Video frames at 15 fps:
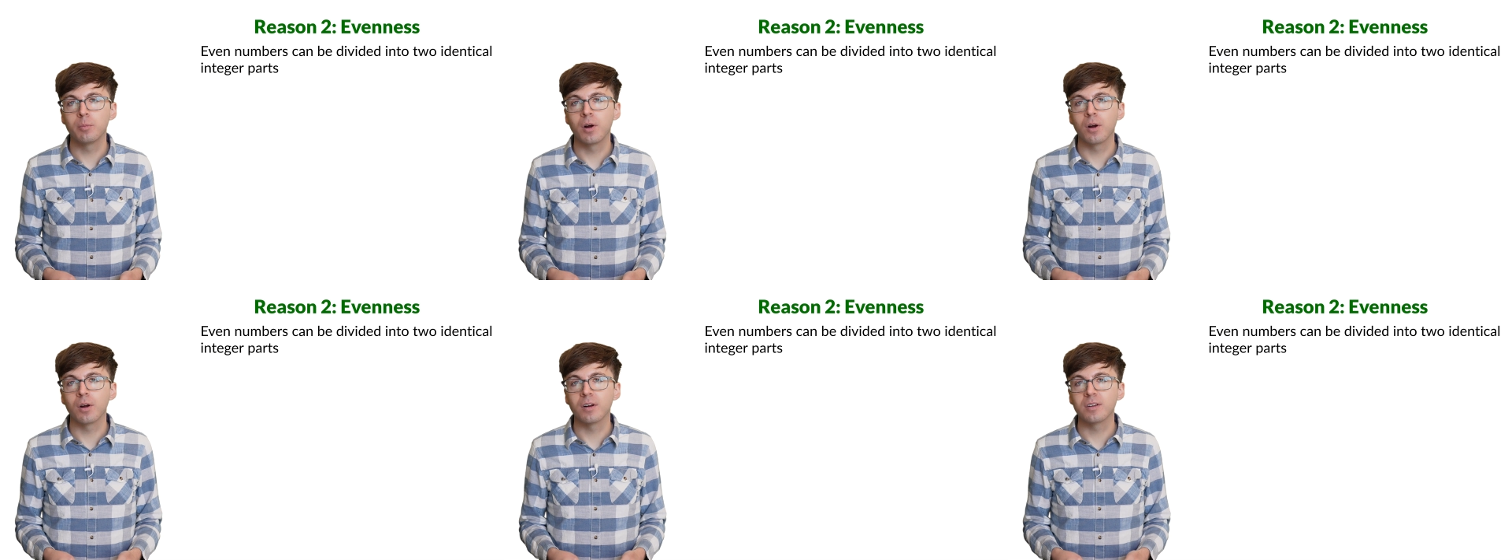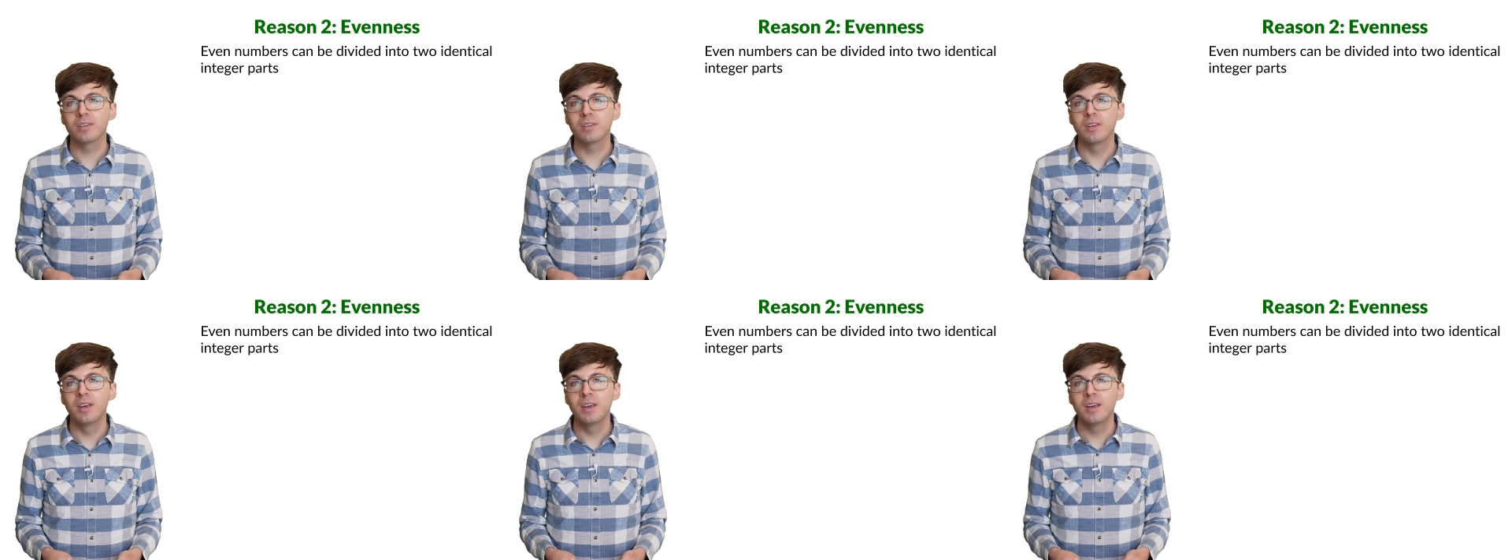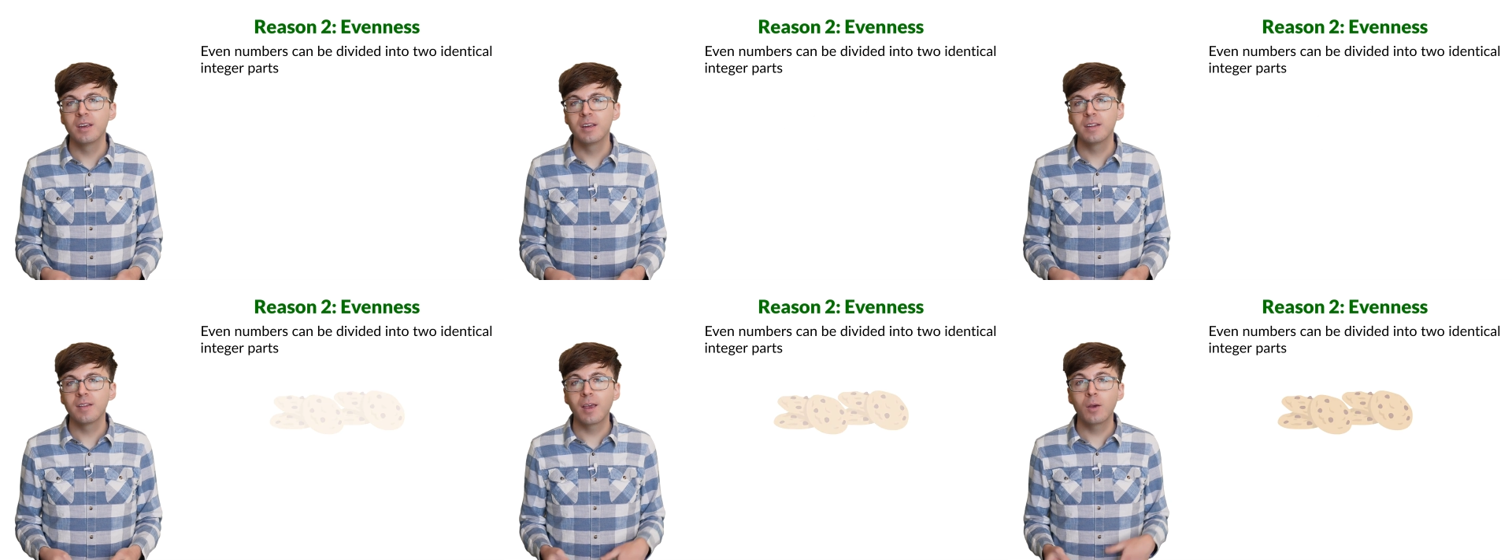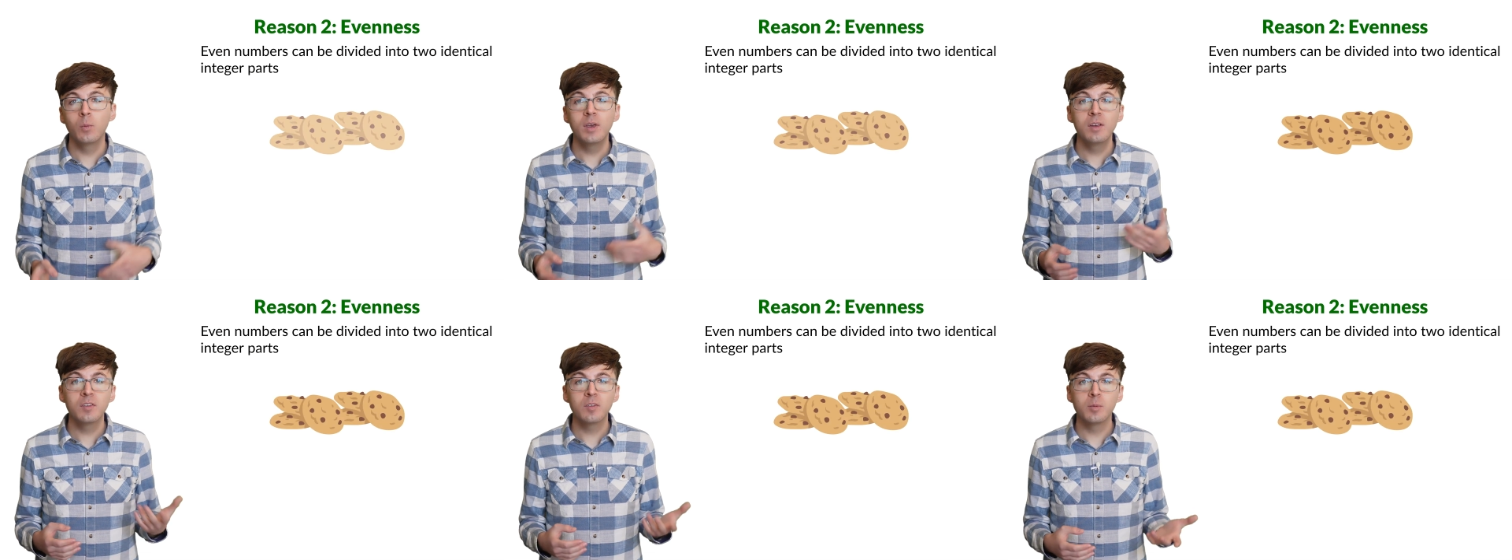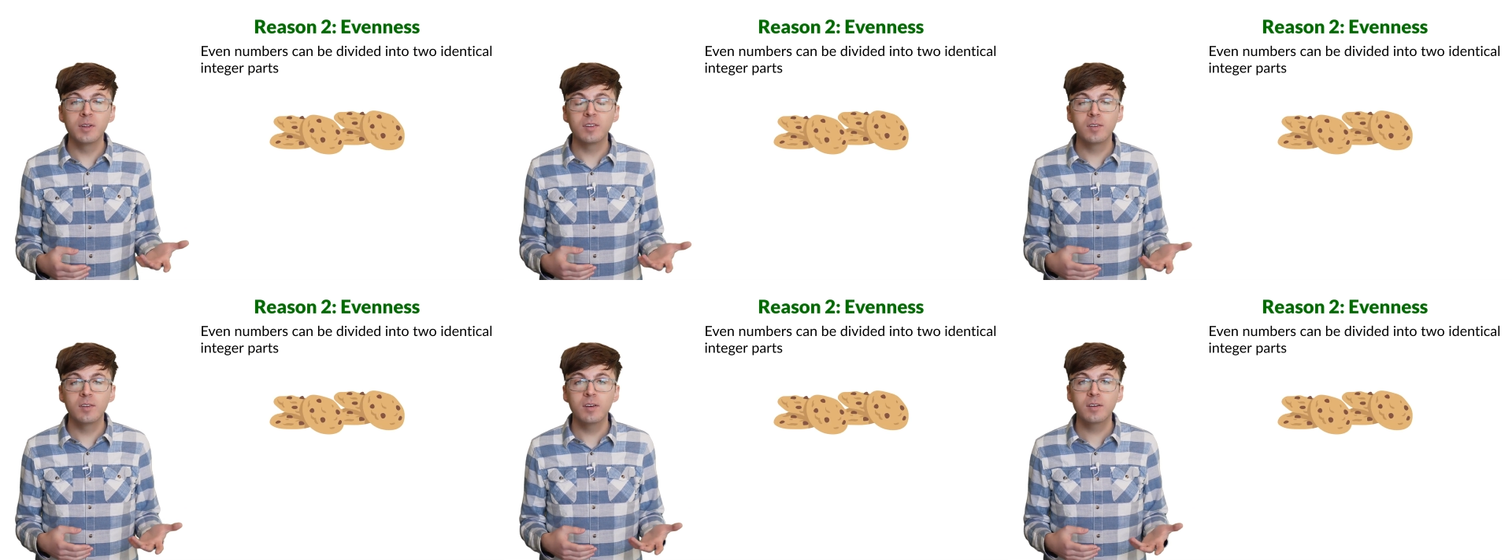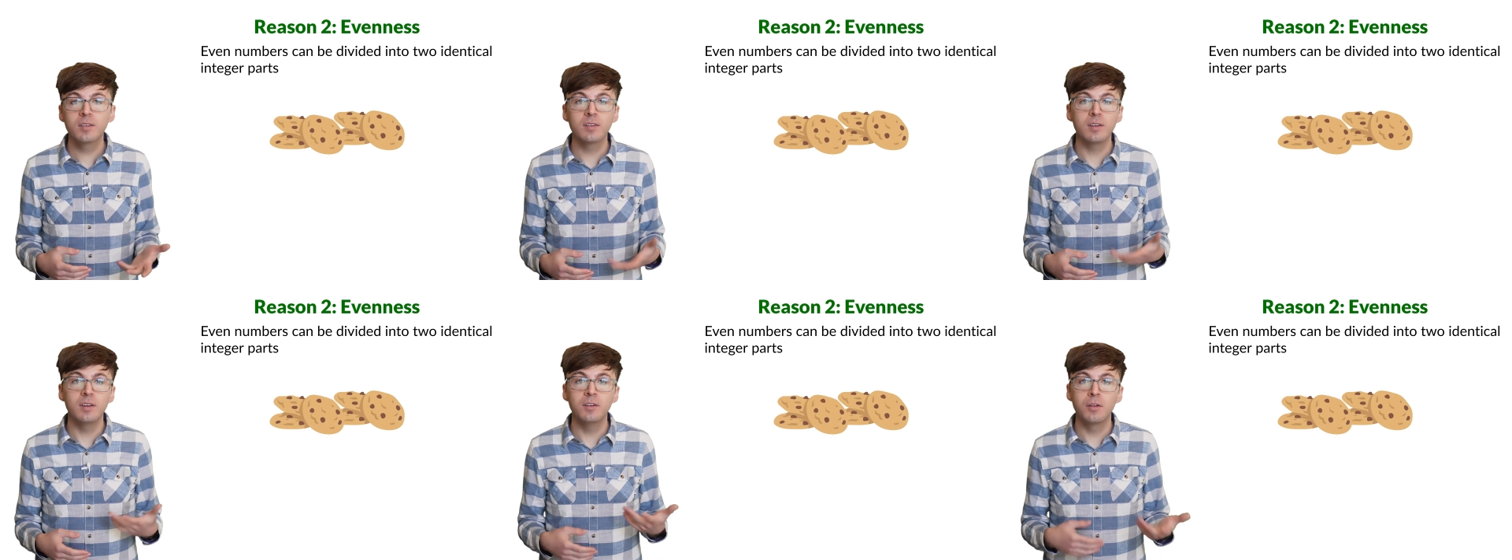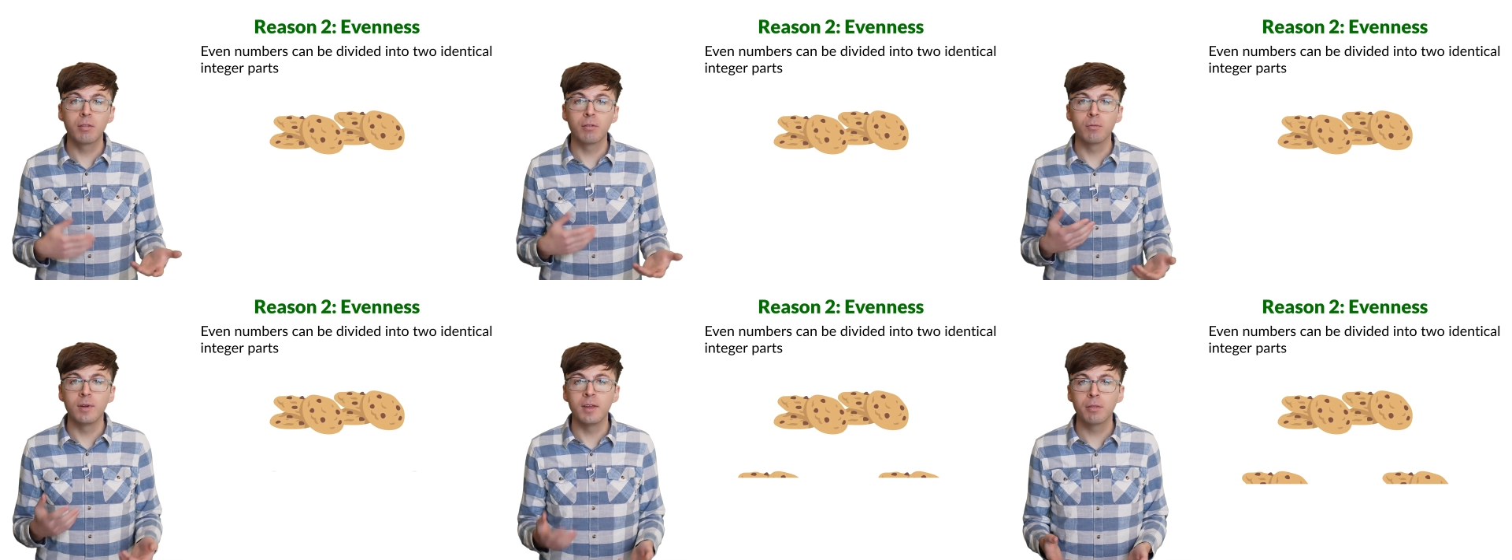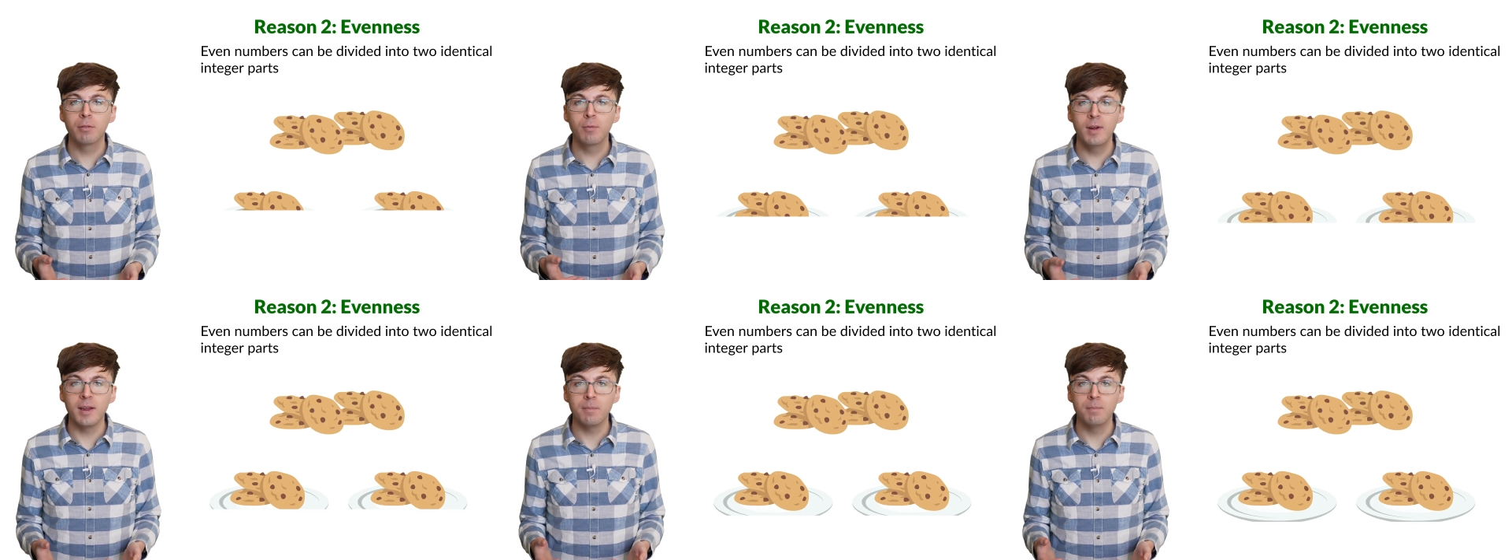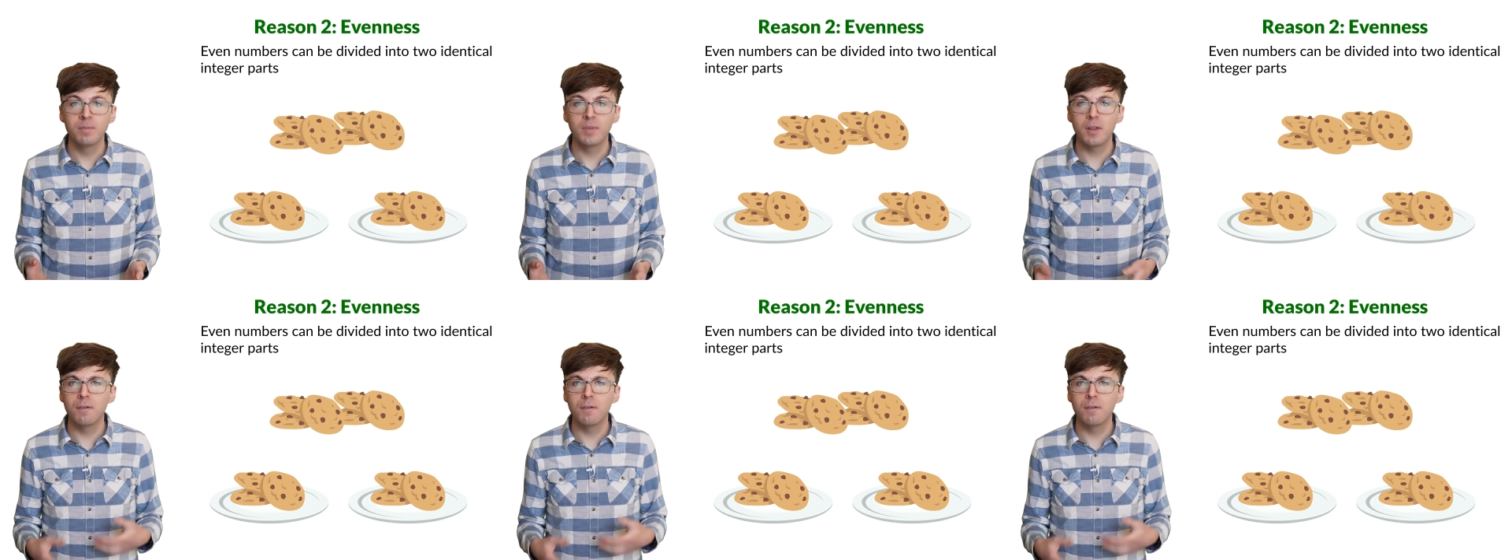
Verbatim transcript: parts. Like we can split 6 into 3 and 3,